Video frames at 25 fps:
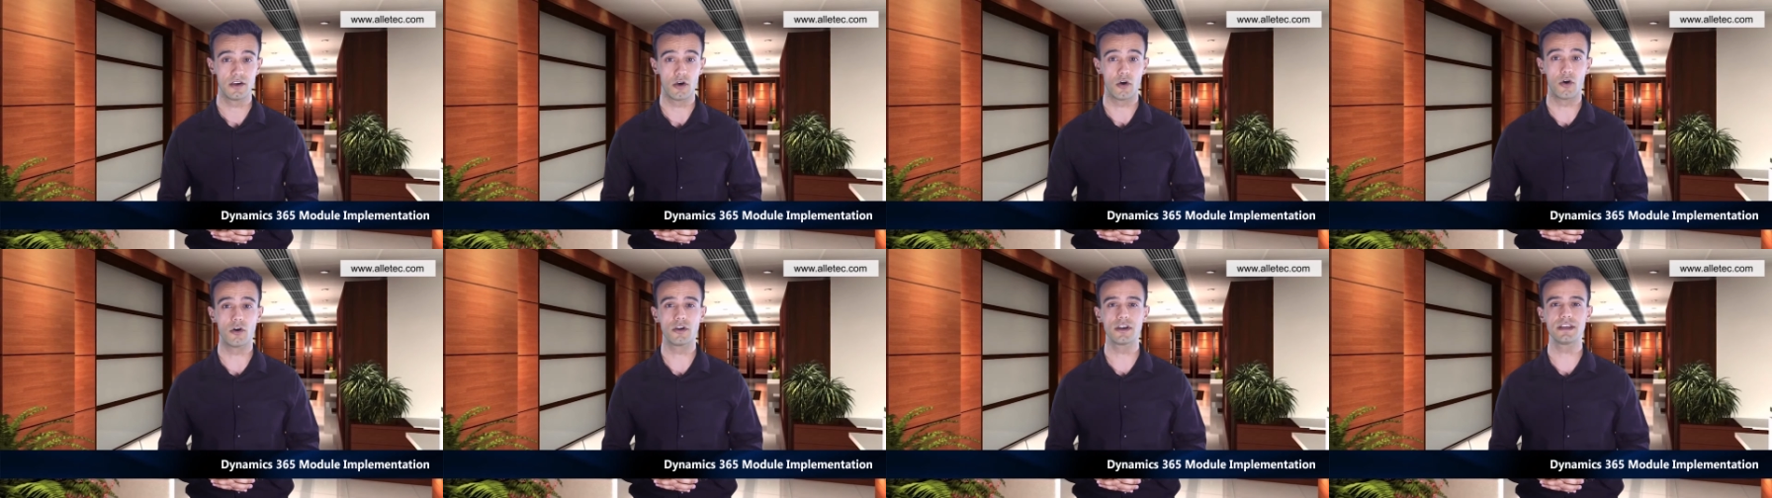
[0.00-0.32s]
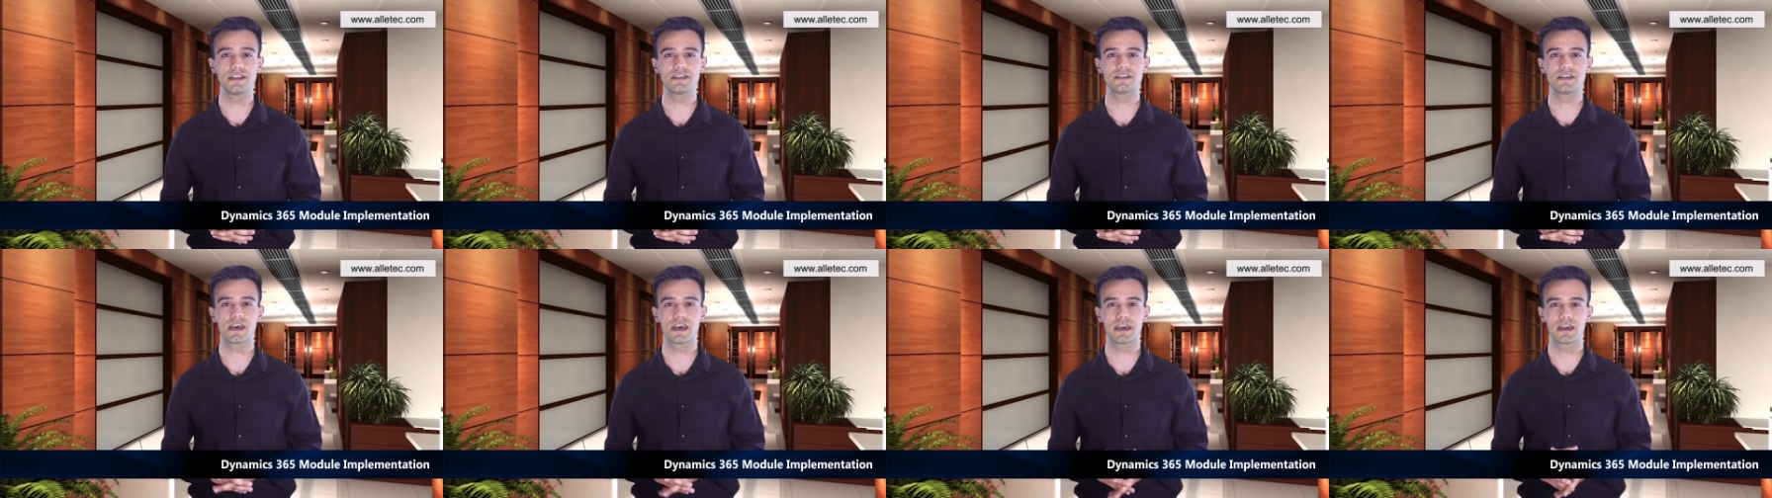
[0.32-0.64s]

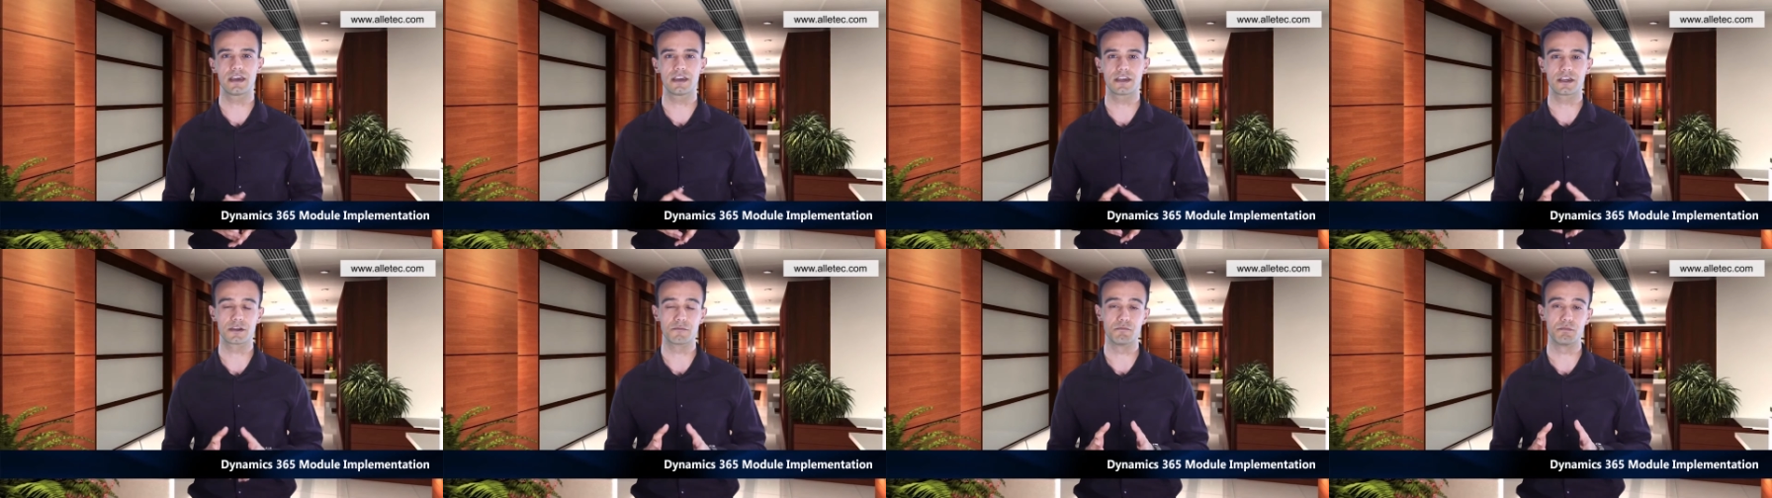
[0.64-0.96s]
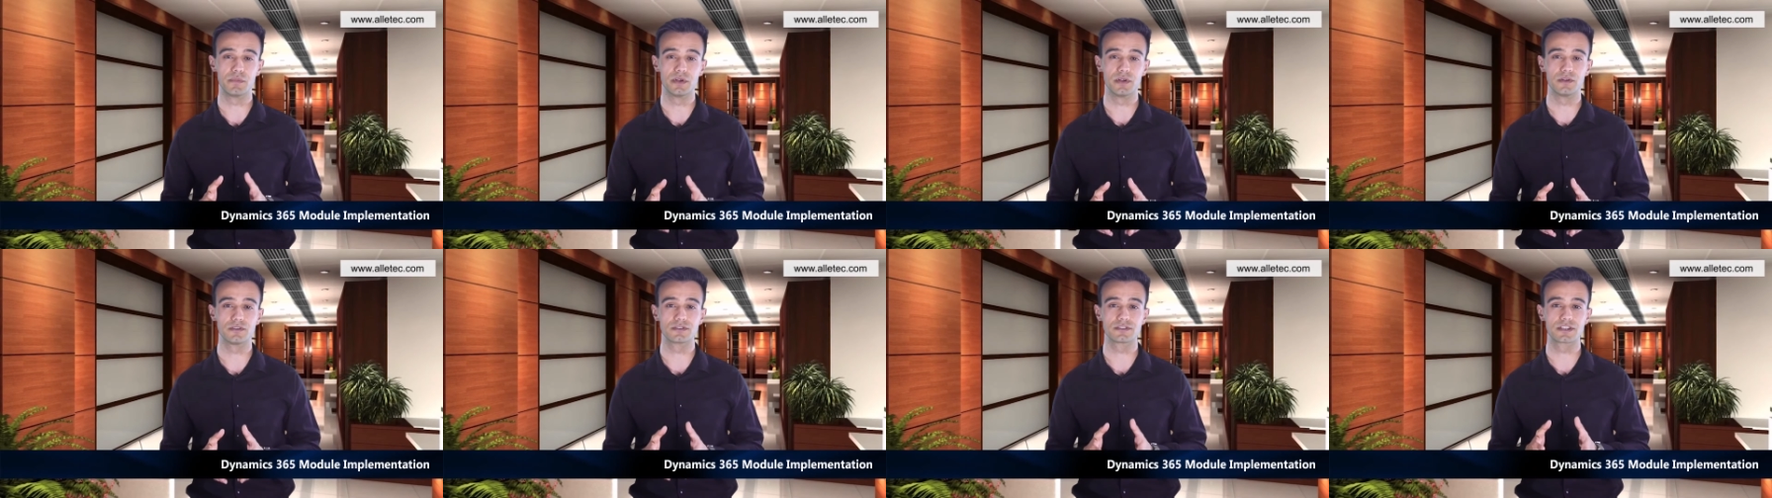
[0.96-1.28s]
Alletec can
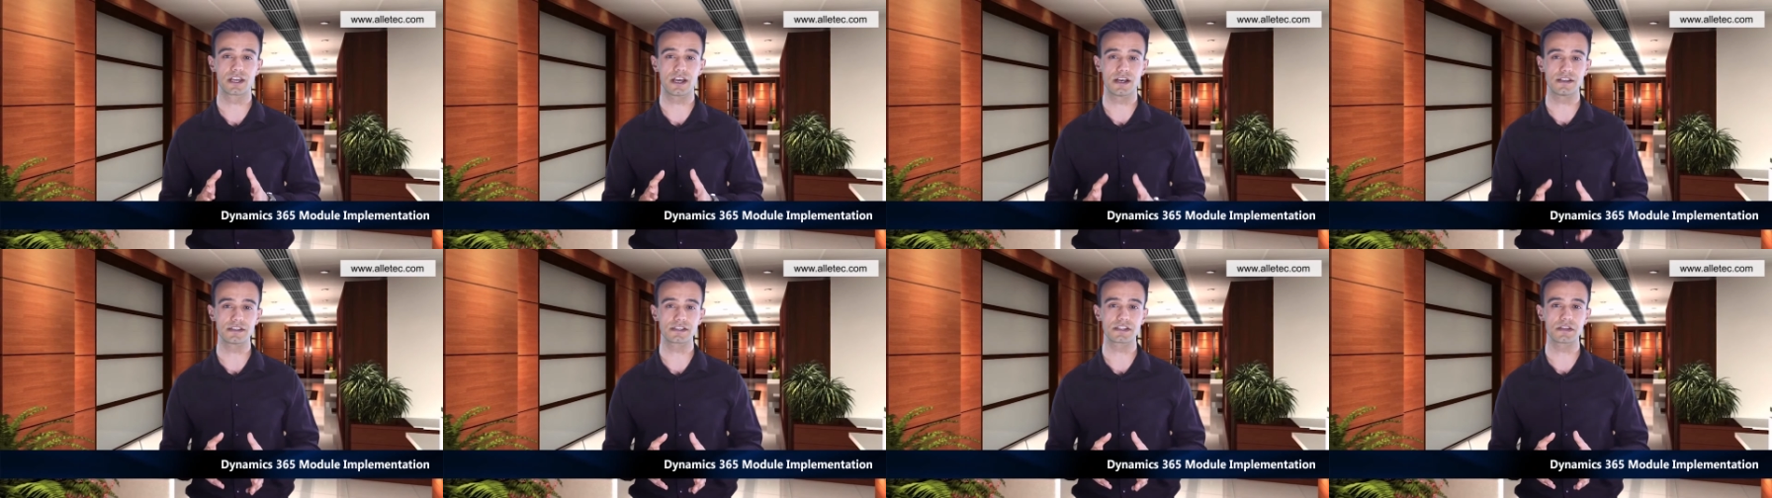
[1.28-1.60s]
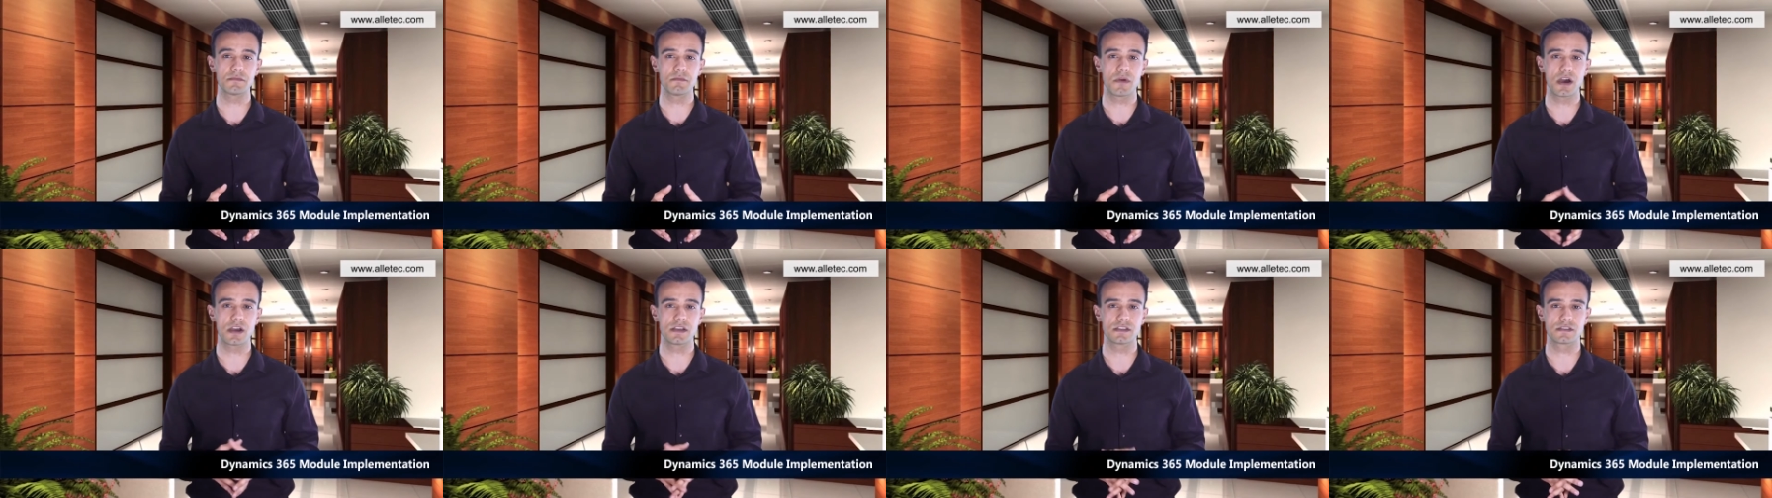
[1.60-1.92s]
build
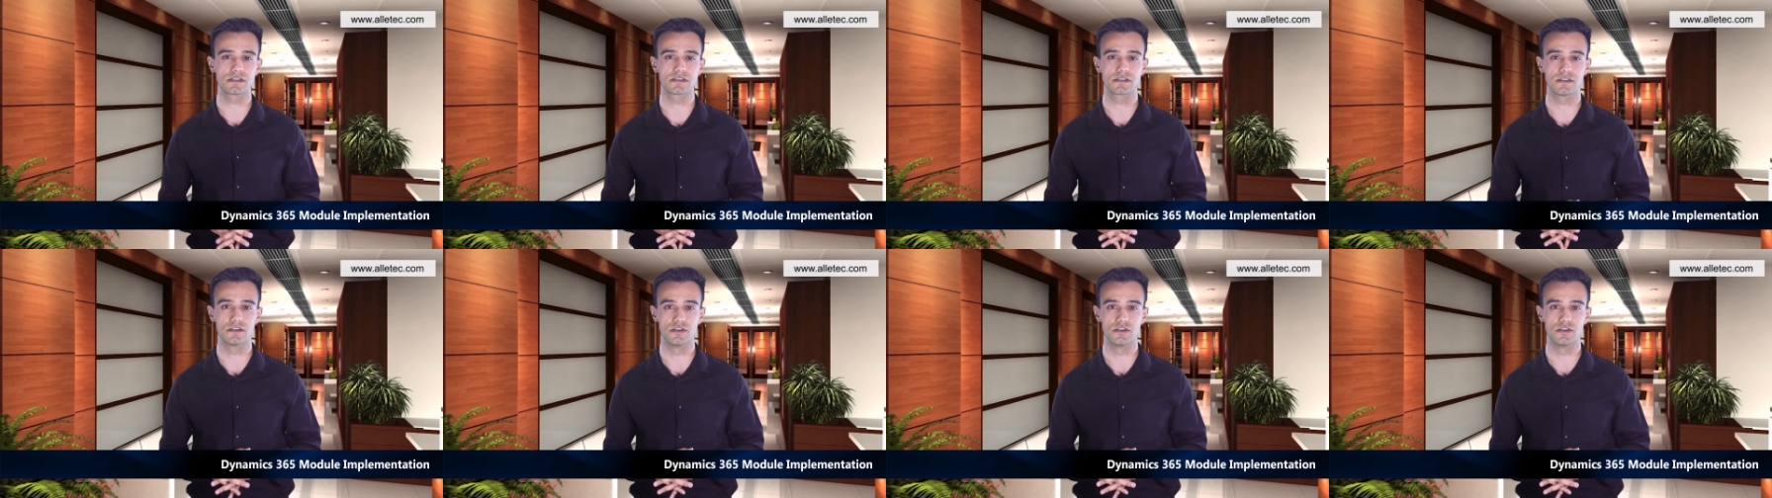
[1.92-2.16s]
customized